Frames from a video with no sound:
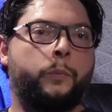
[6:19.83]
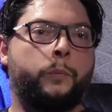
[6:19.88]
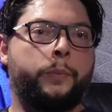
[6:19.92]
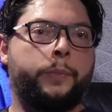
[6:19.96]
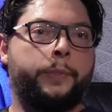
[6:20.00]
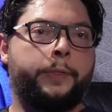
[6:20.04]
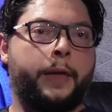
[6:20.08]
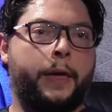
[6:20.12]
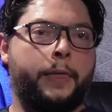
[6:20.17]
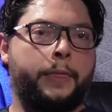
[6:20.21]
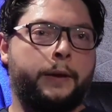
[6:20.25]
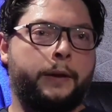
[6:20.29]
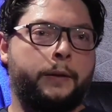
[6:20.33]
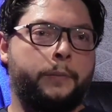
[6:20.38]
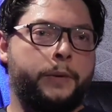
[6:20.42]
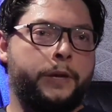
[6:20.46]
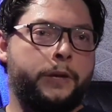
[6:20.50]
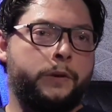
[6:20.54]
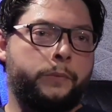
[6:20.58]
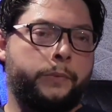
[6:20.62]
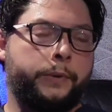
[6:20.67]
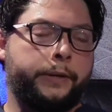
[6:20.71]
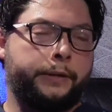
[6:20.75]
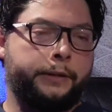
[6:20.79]
Then they'll be
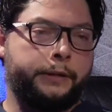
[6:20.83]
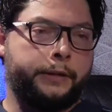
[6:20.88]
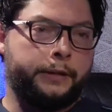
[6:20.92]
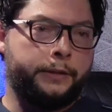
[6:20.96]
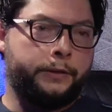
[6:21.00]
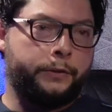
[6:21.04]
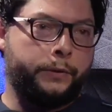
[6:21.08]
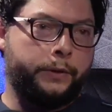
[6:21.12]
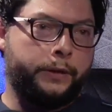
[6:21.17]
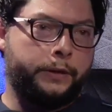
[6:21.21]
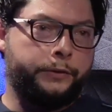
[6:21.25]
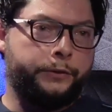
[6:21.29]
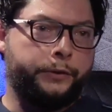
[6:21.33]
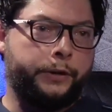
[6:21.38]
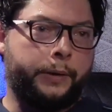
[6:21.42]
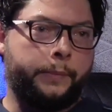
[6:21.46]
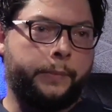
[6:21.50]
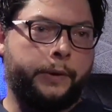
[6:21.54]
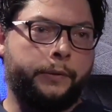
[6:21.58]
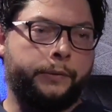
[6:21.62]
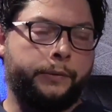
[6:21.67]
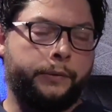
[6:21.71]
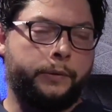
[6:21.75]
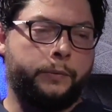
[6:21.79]
wheeled into our
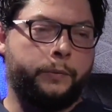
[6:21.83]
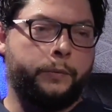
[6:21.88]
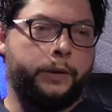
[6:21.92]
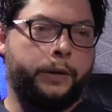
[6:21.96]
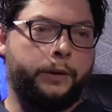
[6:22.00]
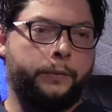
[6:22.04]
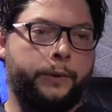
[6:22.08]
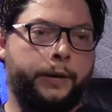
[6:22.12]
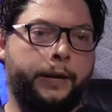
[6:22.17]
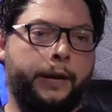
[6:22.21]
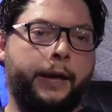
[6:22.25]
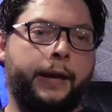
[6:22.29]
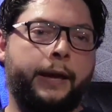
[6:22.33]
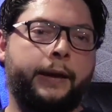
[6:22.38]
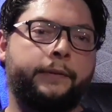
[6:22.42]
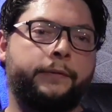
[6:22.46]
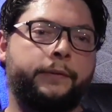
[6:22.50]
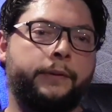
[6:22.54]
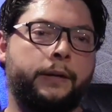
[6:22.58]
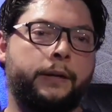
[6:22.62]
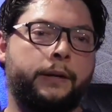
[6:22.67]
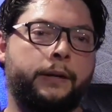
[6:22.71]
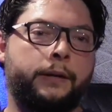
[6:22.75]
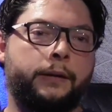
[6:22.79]
treatment room, where we have
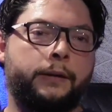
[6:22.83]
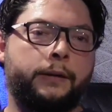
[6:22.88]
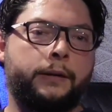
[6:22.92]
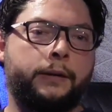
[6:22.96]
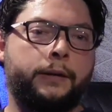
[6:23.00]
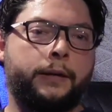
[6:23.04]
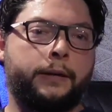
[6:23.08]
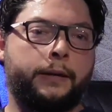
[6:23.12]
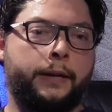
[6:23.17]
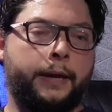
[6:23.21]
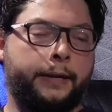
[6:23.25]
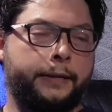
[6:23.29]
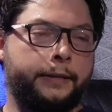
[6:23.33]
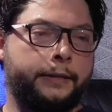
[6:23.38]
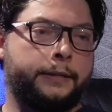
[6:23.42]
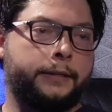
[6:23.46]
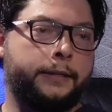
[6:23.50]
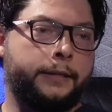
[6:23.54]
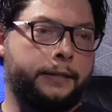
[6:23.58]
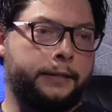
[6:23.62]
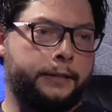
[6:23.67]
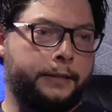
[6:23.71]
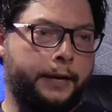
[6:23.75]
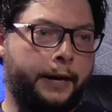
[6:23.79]
an
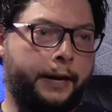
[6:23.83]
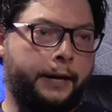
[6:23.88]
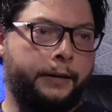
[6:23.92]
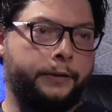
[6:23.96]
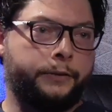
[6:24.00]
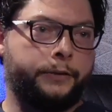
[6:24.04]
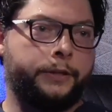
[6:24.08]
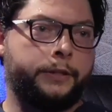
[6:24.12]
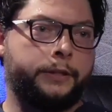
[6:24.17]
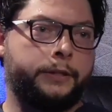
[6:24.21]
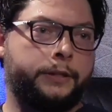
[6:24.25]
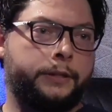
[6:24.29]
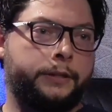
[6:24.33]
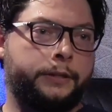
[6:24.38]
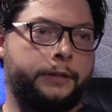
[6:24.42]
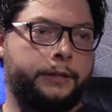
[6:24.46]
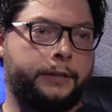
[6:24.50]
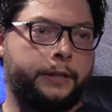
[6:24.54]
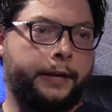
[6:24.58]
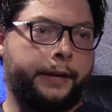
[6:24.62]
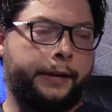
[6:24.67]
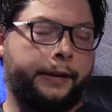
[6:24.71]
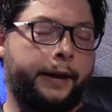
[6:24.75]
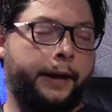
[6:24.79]
anesthesiologist,
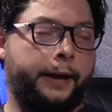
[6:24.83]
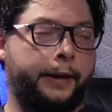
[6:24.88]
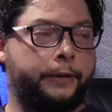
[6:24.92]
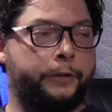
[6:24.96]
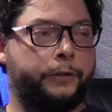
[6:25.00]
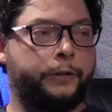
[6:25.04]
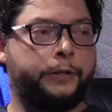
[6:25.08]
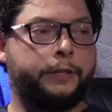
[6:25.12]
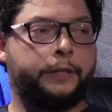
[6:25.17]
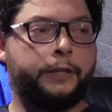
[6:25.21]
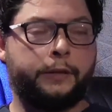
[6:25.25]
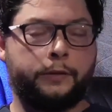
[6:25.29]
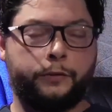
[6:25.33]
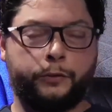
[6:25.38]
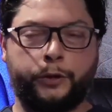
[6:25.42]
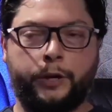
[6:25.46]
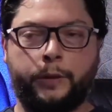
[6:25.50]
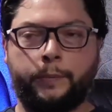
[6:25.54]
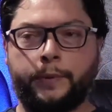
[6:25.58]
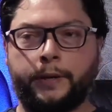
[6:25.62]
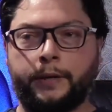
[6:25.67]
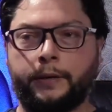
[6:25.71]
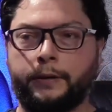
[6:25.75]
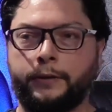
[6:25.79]
psychiatrist, and
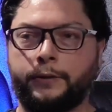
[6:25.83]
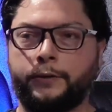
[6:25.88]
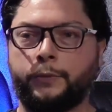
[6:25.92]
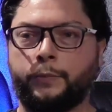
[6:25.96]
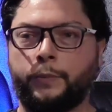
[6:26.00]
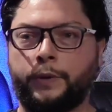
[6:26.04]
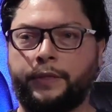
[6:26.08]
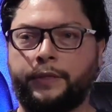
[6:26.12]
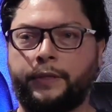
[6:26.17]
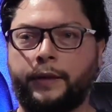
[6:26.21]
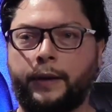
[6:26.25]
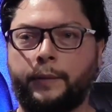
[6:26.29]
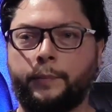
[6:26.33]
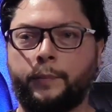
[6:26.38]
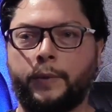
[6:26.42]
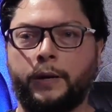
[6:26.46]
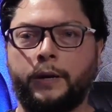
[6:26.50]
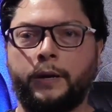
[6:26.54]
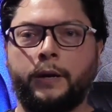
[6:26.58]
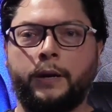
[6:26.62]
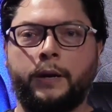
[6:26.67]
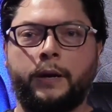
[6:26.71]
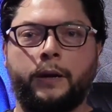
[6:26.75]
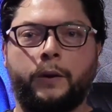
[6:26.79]
treatment nurse with them.
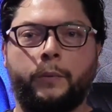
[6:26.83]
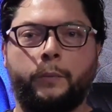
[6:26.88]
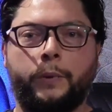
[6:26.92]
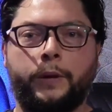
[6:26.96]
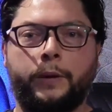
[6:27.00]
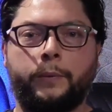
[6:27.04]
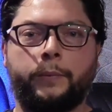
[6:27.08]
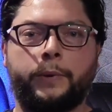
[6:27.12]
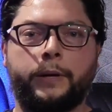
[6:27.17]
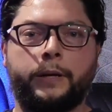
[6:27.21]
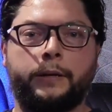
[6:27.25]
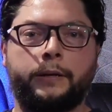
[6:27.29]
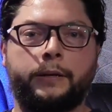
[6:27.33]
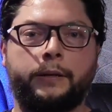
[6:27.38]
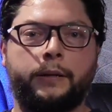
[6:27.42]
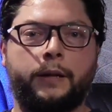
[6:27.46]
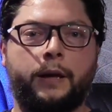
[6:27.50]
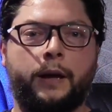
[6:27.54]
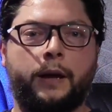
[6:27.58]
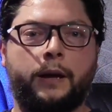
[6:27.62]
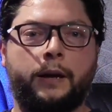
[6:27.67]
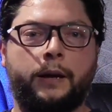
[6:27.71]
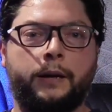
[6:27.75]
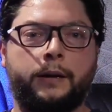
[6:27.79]
We will
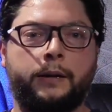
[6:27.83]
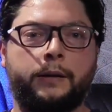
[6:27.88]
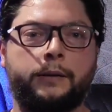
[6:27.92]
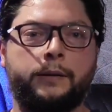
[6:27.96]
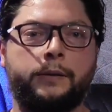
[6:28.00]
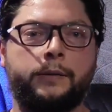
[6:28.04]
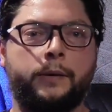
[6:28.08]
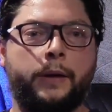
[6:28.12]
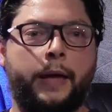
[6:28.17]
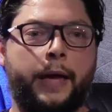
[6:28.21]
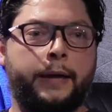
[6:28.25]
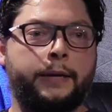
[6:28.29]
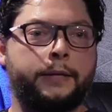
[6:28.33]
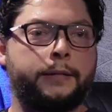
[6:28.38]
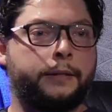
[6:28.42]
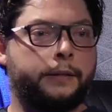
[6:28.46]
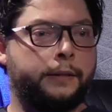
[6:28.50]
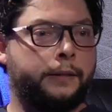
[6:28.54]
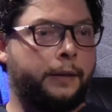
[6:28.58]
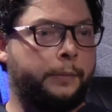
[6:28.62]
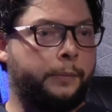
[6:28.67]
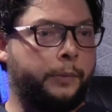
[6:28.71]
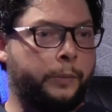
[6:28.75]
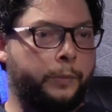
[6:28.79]
ask a
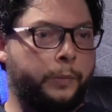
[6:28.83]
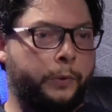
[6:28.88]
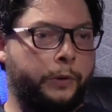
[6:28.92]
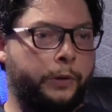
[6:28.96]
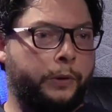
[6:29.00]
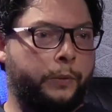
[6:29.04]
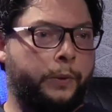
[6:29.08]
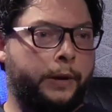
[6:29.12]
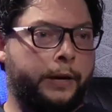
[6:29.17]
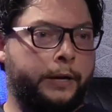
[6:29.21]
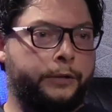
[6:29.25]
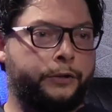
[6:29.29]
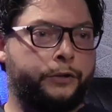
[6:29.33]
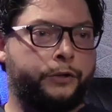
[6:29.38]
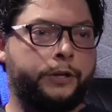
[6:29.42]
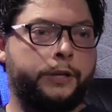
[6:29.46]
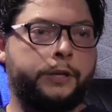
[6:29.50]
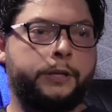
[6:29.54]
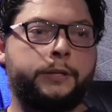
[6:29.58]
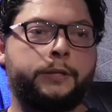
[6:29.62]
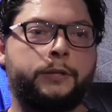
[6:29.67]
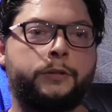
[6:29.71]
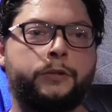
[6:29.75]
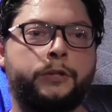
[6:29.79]
couple more
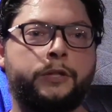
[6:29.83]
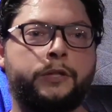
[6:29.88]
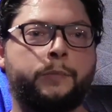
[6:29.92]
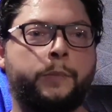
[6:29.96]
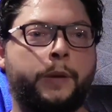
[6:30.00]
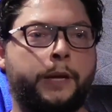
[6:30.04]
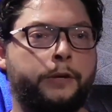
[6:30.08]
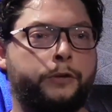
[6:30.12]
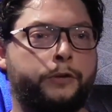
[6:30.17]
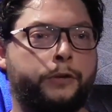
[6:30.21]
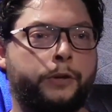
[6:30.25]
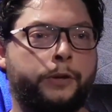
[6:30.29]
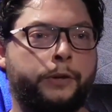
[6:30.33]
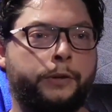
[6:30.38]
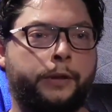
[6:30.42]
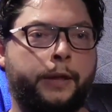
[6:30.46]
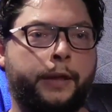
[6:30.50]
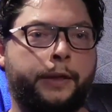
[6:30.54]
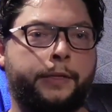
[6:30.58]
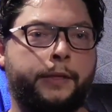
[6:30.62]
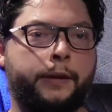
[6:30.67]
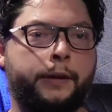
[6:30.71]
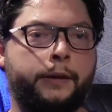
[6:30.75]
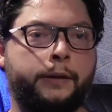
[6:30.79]
questions, just make sure
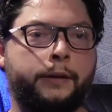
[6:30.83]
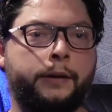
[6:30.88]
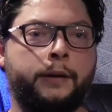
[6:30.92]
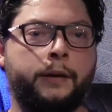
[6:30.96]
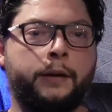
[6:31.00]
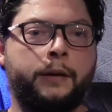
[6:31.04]
that they're